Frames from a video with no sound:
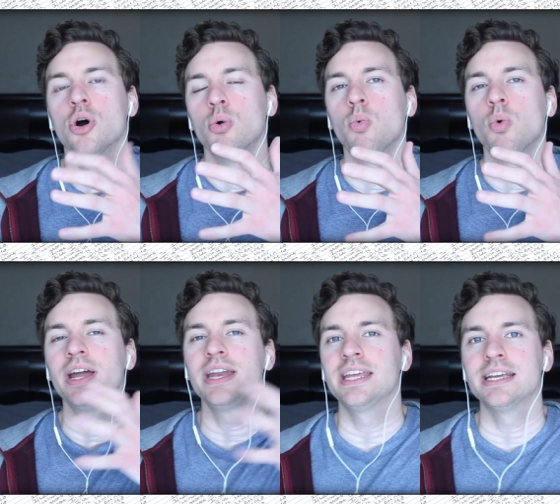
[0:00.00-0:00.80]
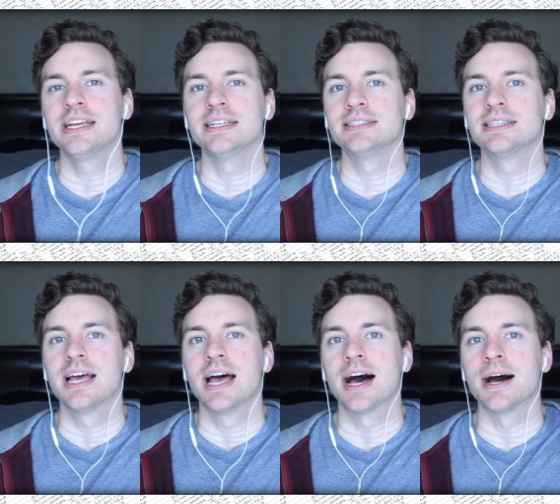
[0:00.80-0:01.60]
what is
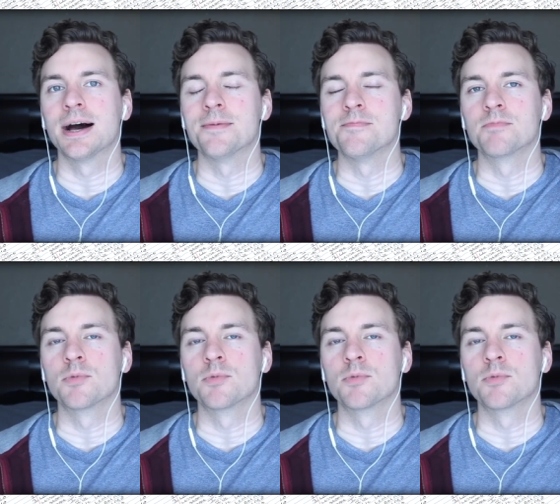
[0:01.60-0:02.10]
um,